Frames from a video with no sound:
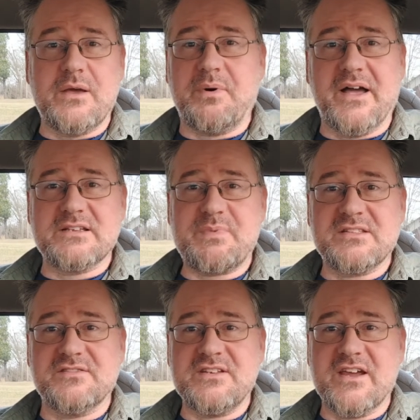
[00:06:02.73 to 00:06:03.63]
out and they buy
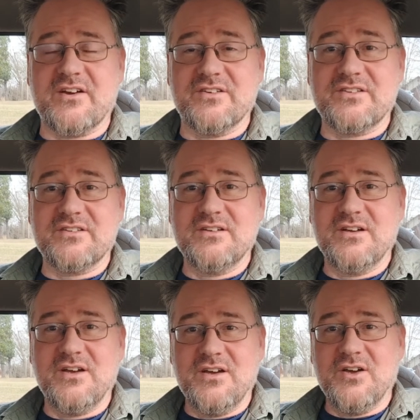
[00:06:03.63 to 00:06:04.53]
expensive sneakers,
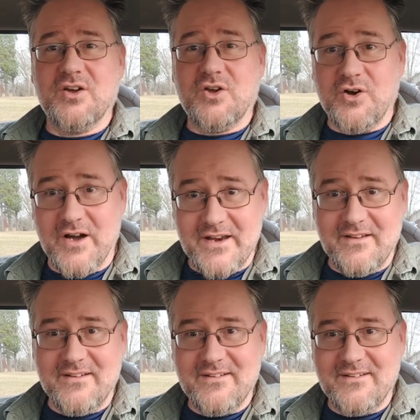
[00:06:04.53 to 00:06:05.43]
good.